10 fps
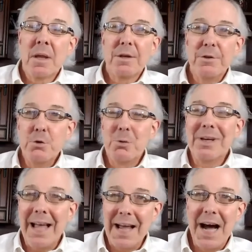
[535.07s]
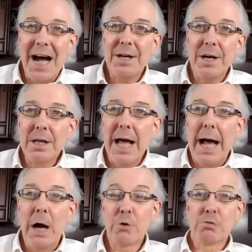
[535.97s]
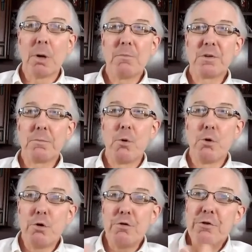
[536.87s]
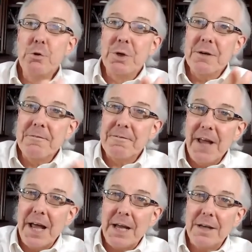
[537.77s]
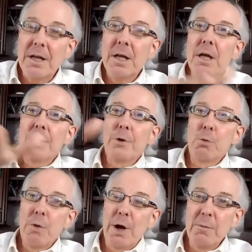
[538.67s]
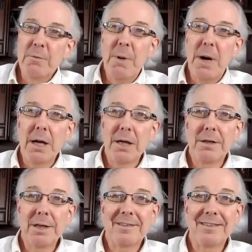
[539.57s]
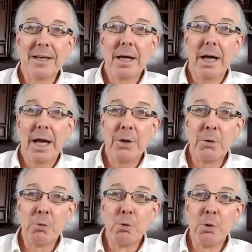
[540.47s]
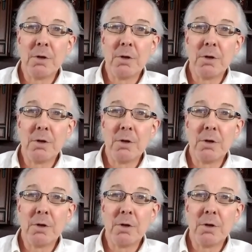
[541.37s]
You cannot allow Trump supporters to conflate the realm of politics and the rule